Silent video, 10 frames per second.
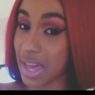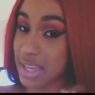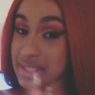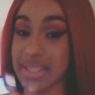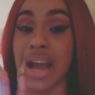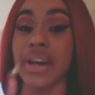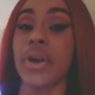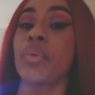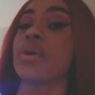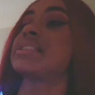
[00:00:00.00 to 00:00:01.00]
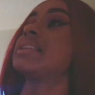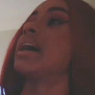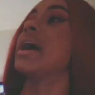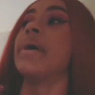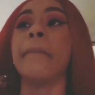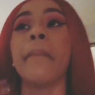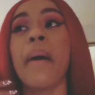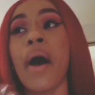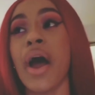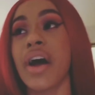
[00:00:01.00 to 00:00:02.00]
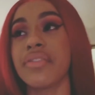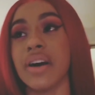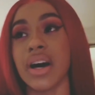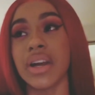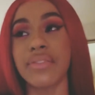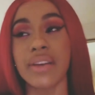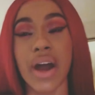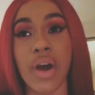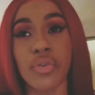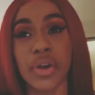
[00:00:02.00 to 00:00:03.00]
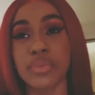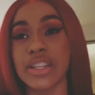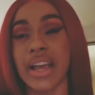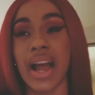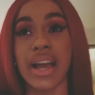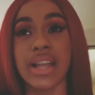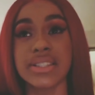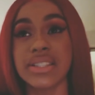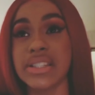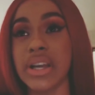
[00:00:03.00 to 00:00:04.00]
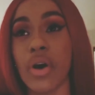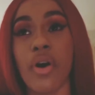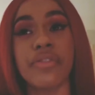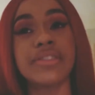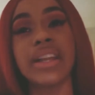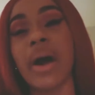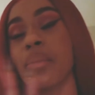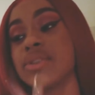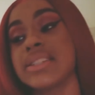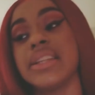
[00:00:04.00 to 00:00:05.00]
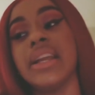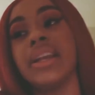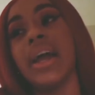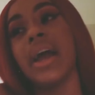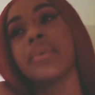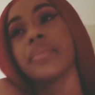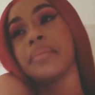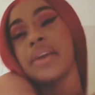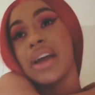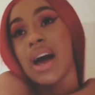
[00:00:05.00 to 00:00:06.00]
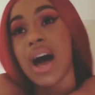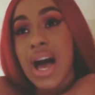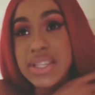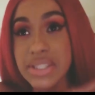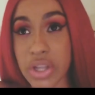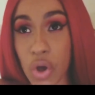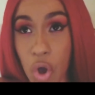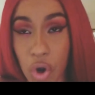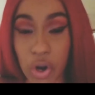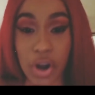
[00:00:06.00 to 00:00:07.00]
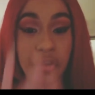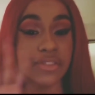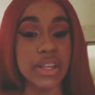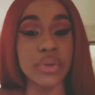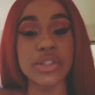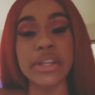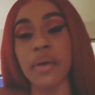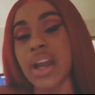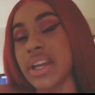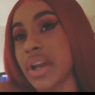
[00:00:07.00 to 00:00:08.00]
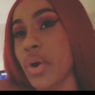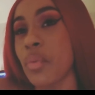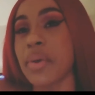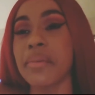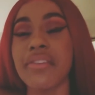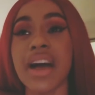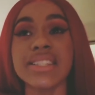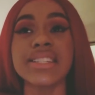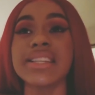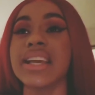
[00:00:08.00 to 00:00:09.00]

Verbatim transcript: But let me tell you something right now. Cardi B, you are such a troll. You know good and damn well that you and Offset did not break up.